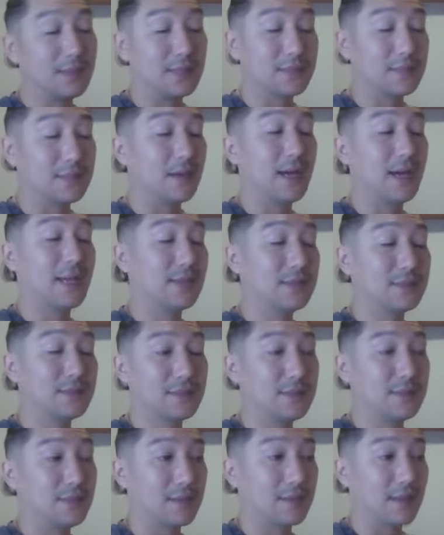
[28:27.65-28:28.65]
And so I
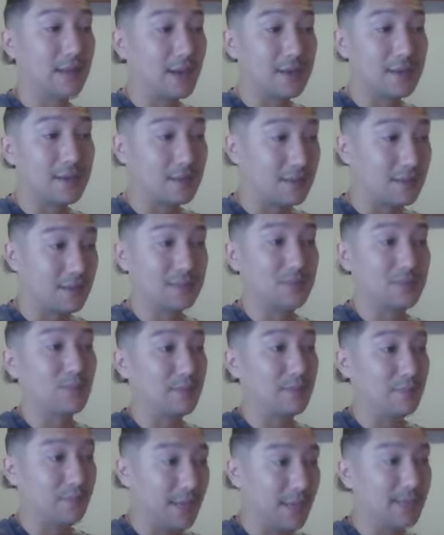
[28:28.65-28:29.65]
usually don't care as long as
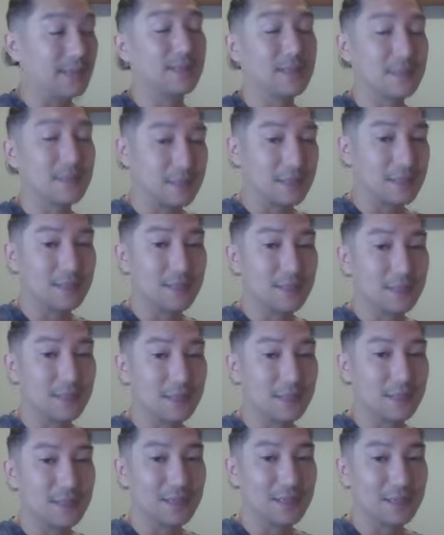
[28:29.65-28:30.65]
we make a
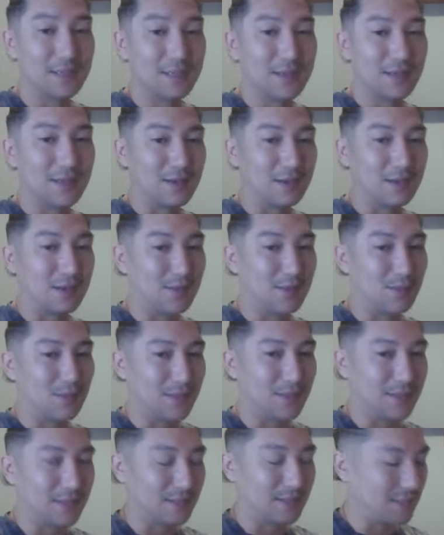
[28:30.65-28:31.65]
decision on
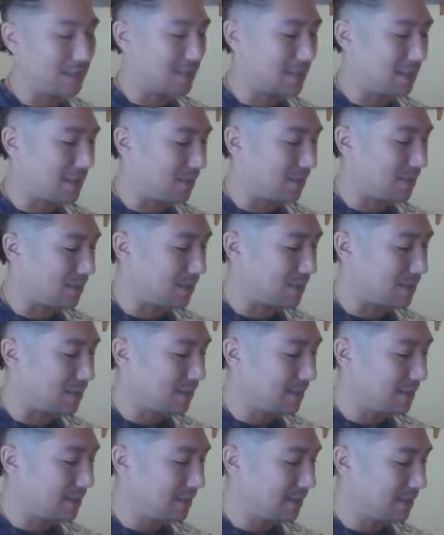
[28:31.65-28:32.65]
what it is that we're
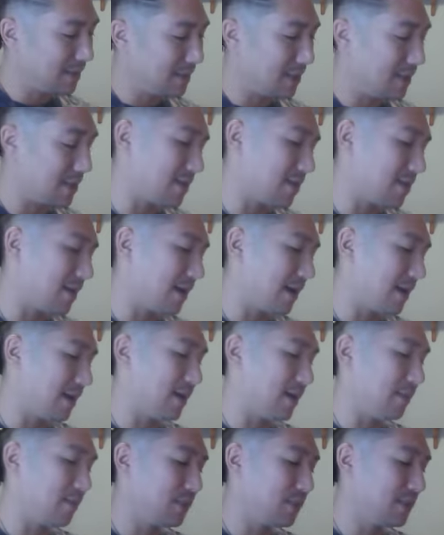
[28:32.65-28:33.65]
doing. And so I
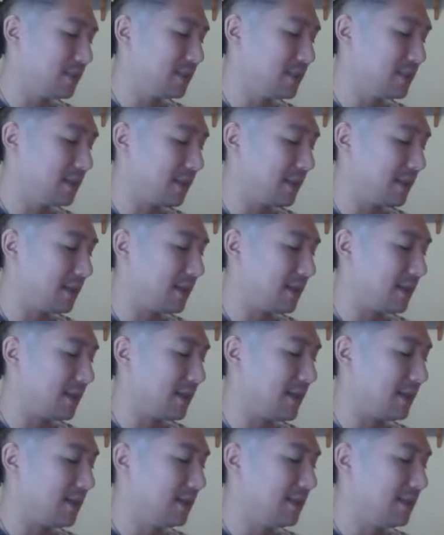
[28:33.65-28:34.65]
appreciate
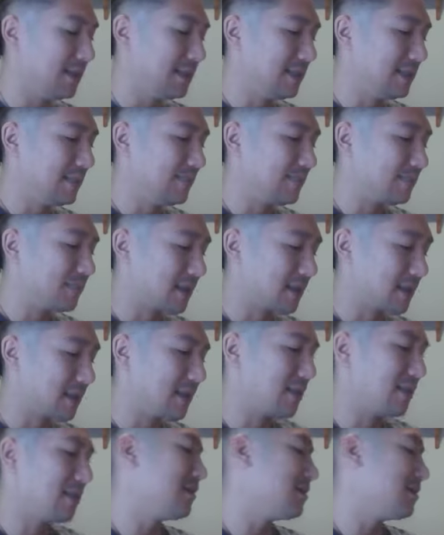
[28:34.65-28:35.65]
that
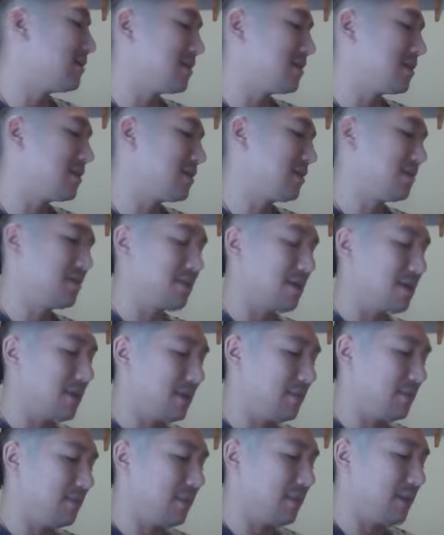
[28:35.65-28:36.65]
the decision's
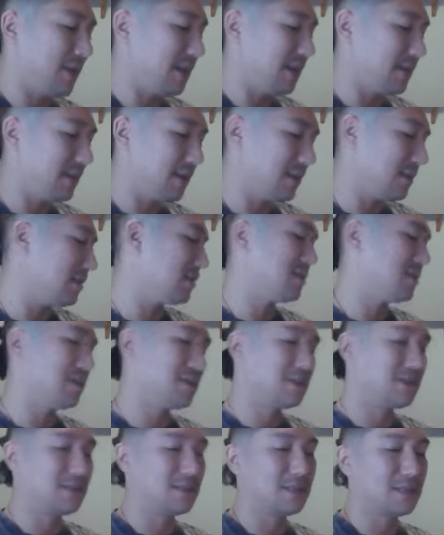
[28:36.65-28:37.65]
already been made, like this
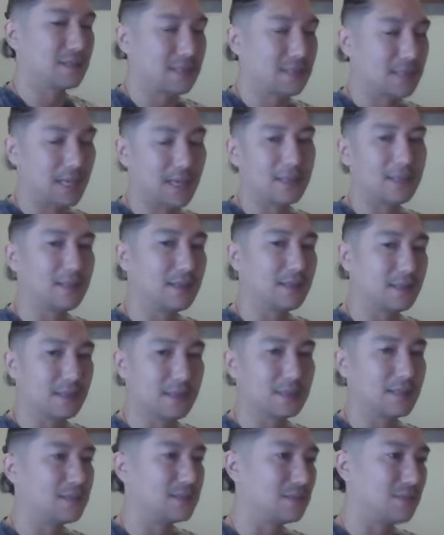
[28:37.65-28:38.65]
is the standard and
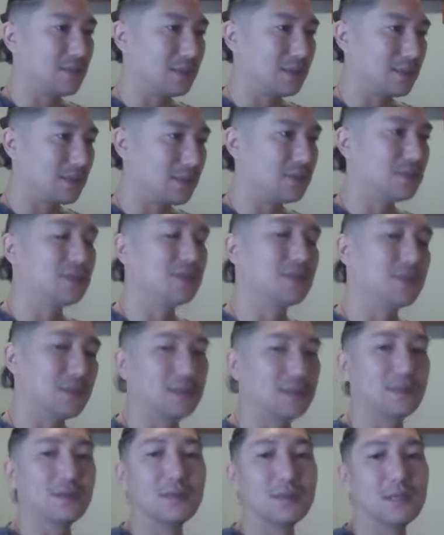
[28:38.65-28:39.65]
this is what you should
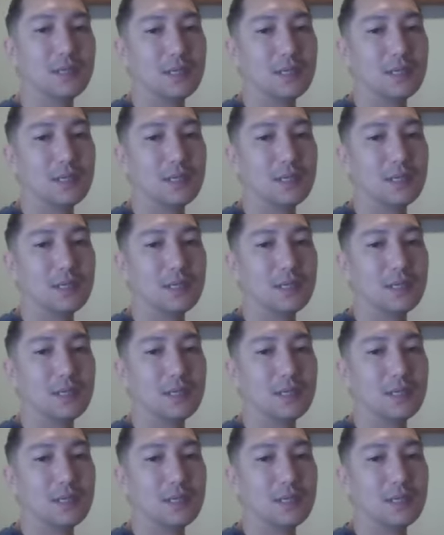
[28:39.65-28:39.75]
do.